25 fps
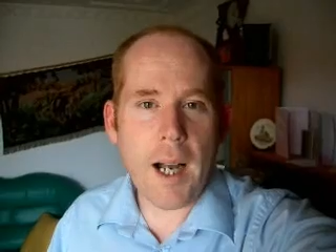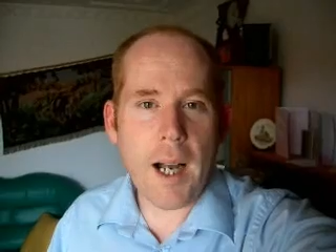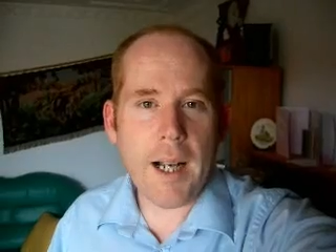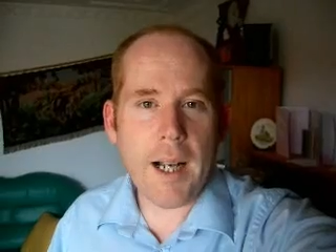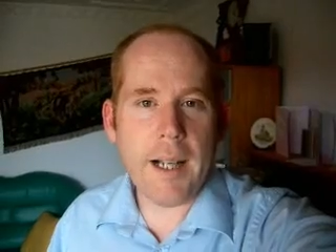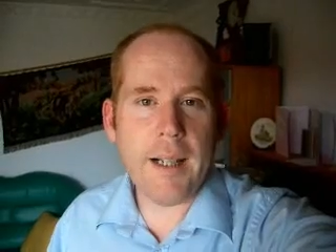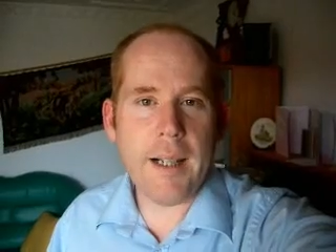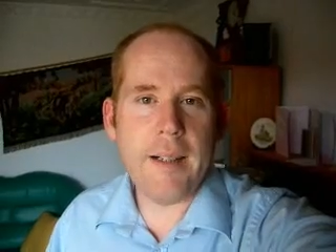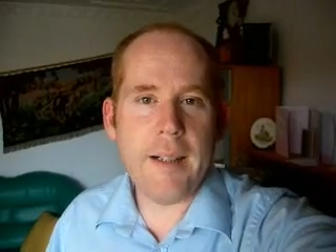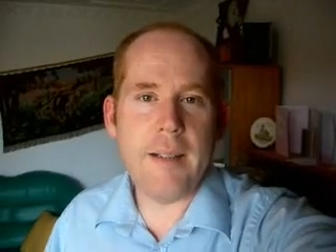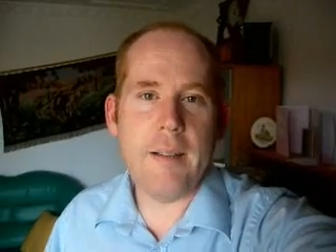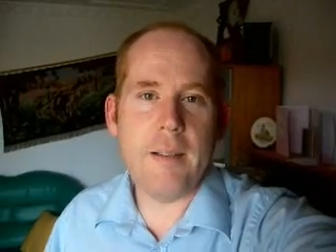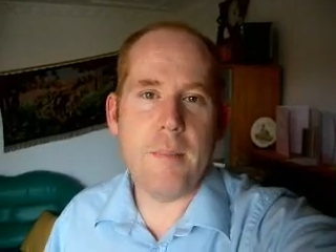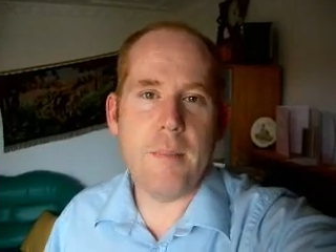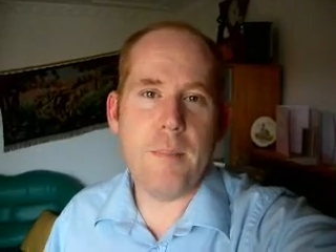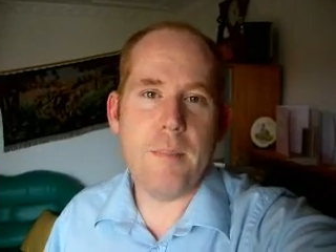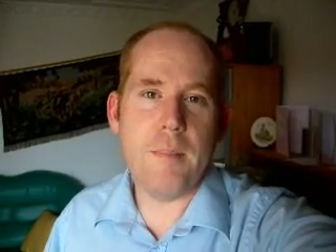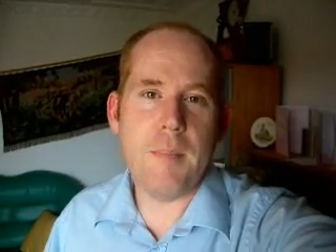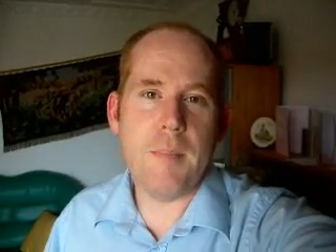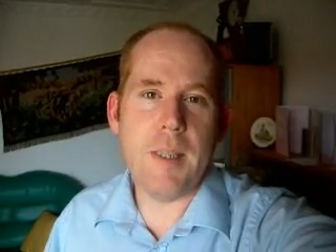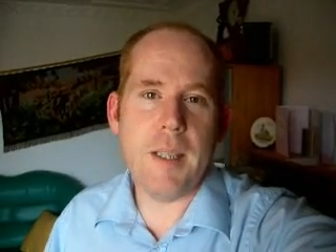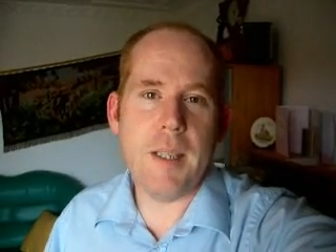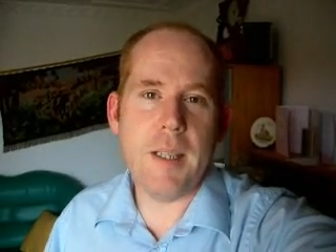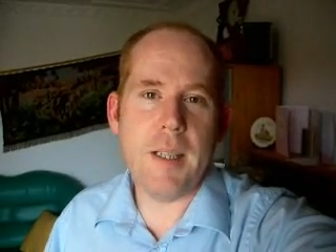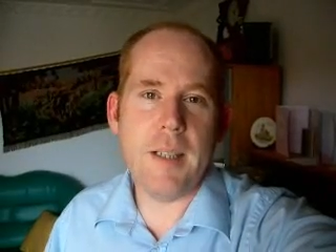why
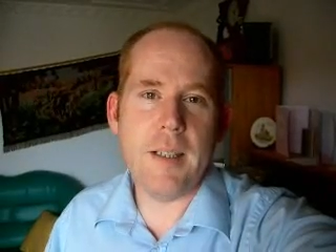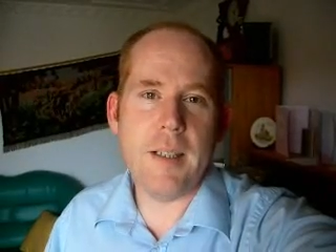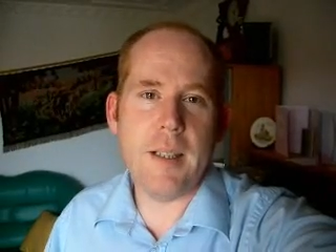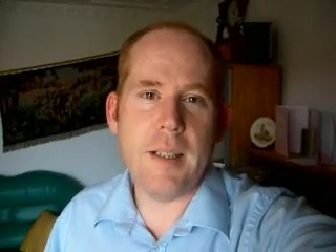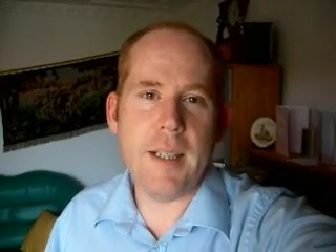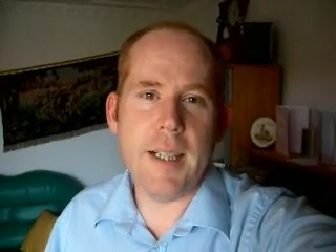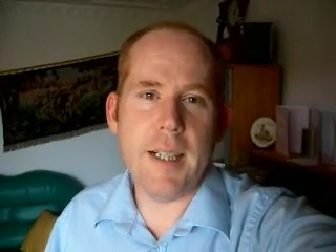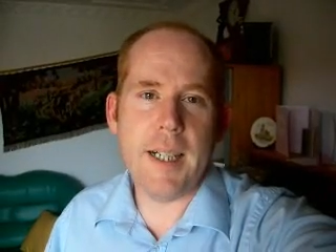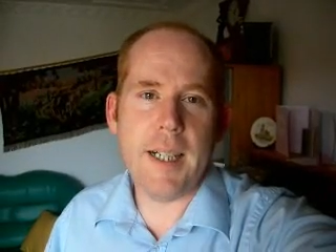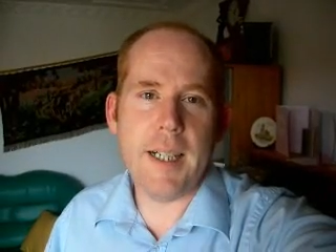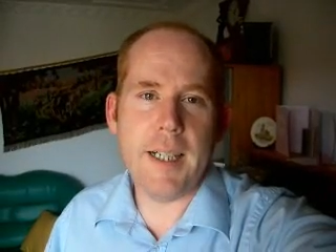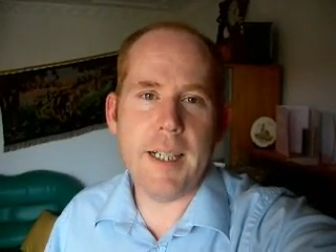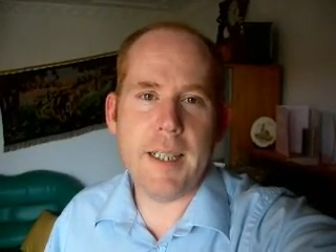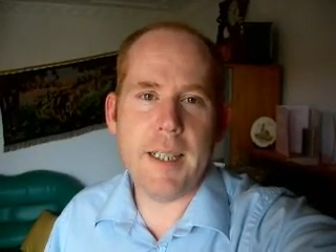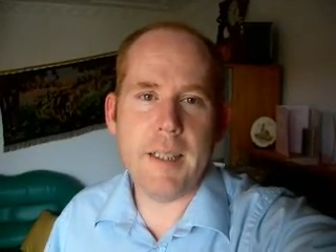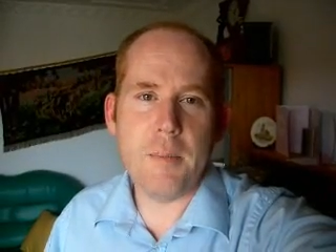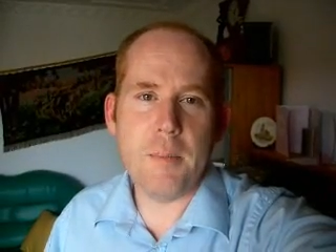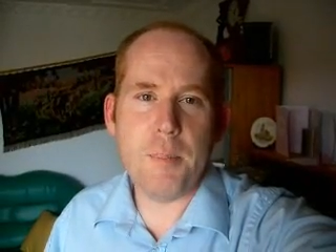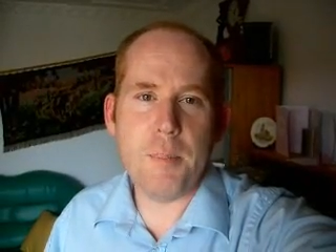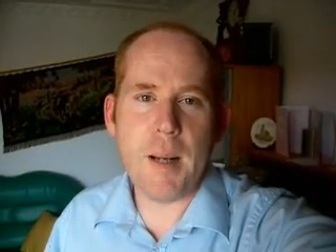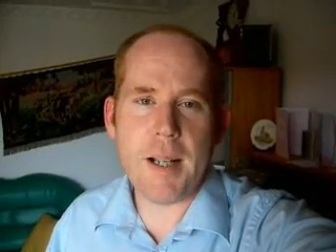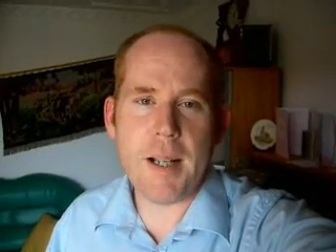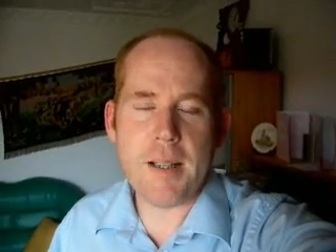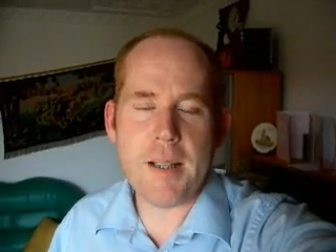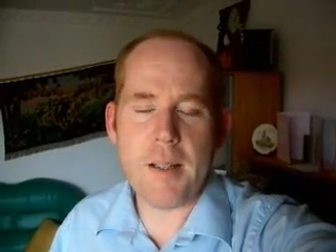the guy
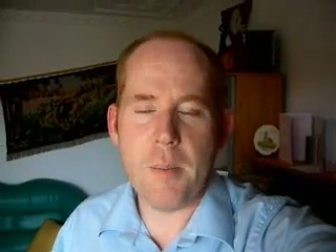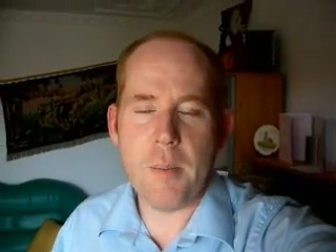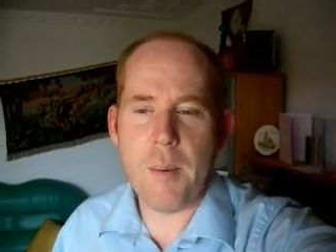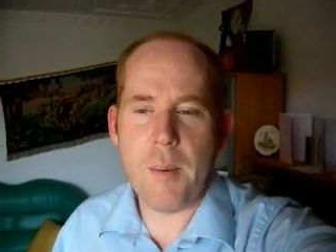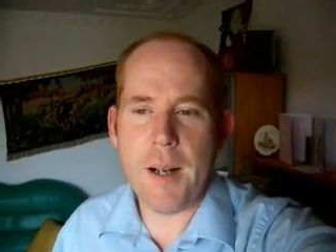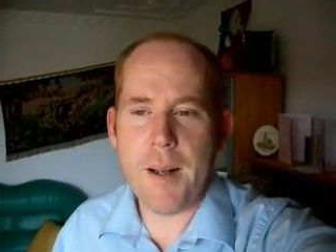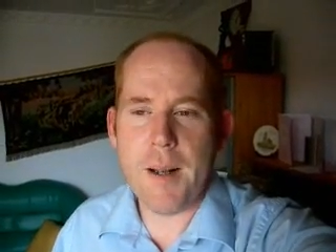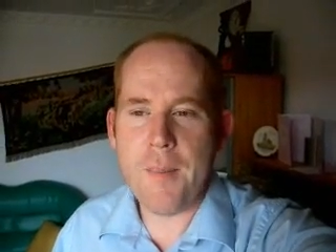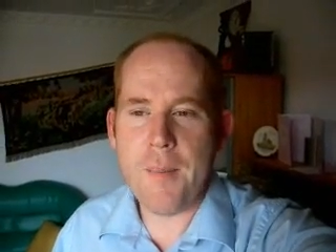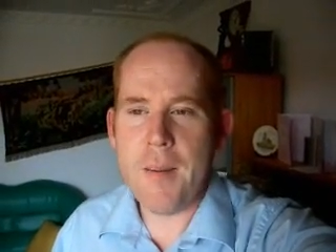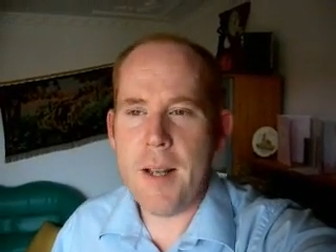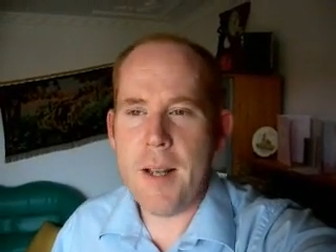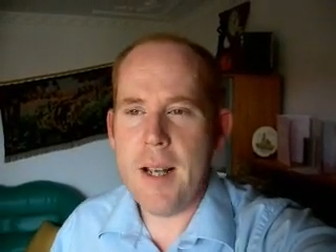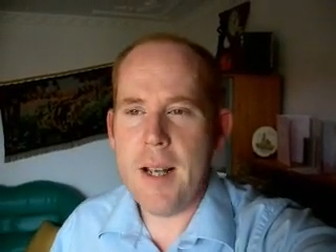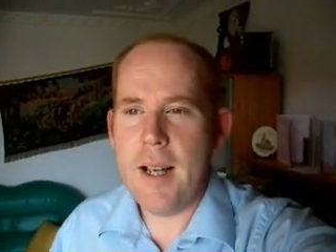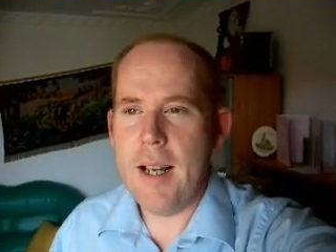had passed away.